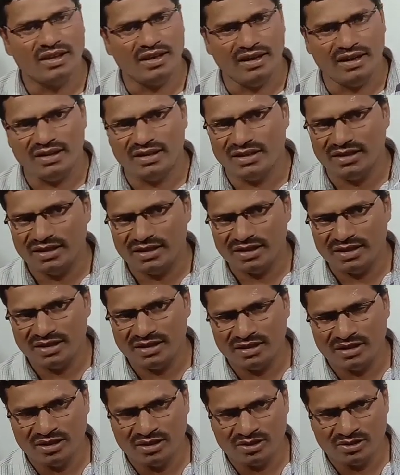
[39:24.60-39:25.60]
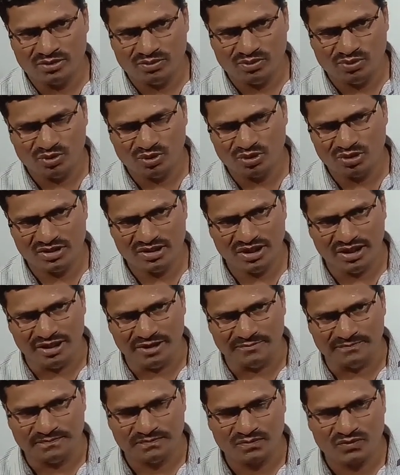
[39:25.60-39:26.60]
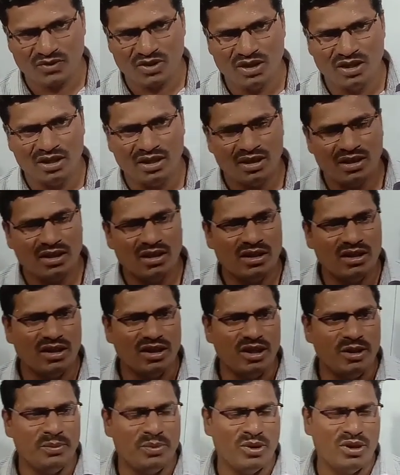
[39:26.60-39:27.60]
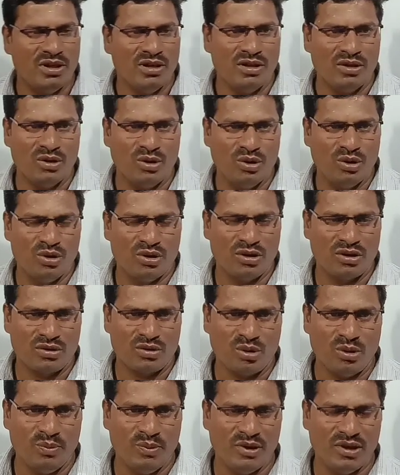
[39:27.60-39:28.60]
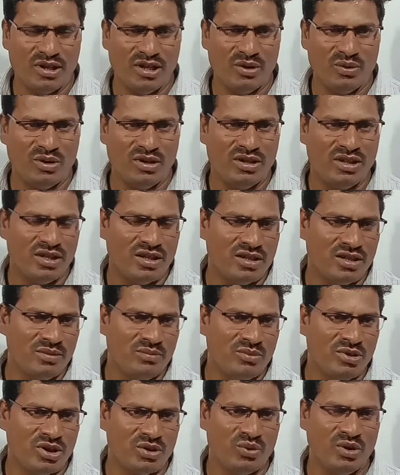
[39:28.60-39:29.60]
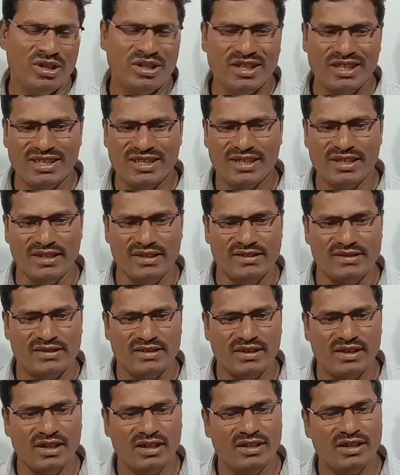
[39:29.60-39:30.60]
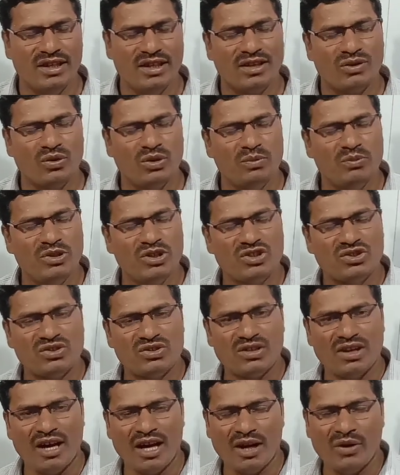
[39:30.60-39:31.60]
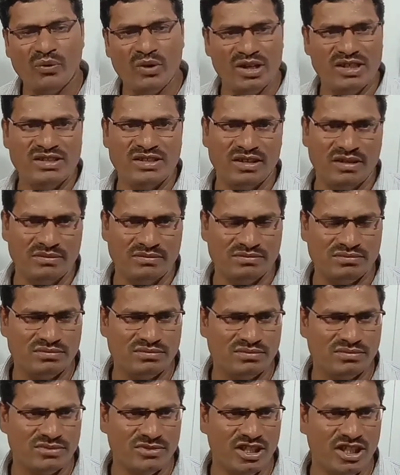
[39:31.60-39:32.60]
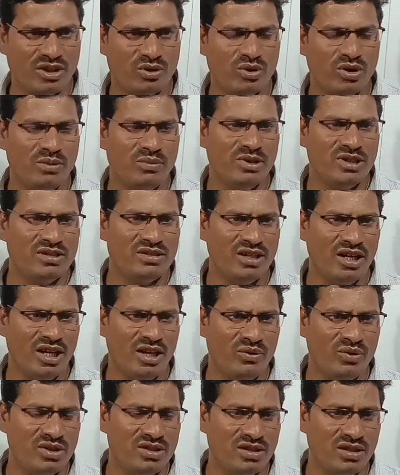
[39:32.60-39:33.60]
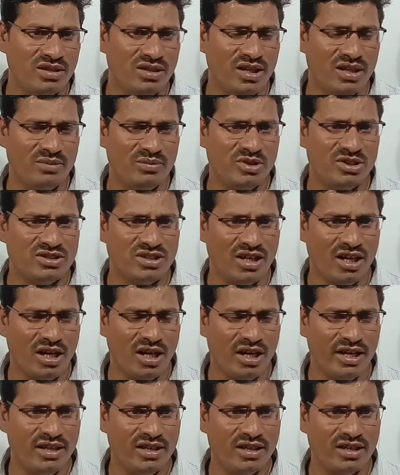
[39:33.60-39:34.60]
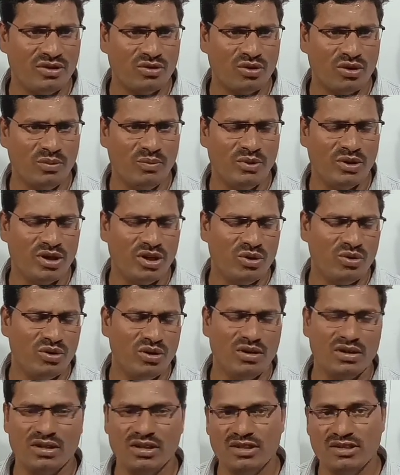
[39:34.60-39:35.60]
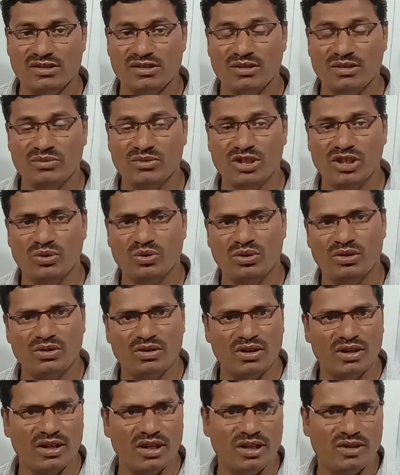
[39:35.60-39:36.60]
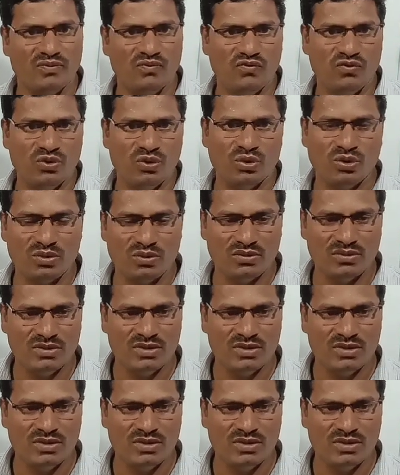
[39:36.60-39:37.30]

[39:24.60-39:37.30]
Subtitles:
And in a food chain, if a lower trophic level, their number will decrease, then there will be starvation. That means higher trophic level organism, they will not get food,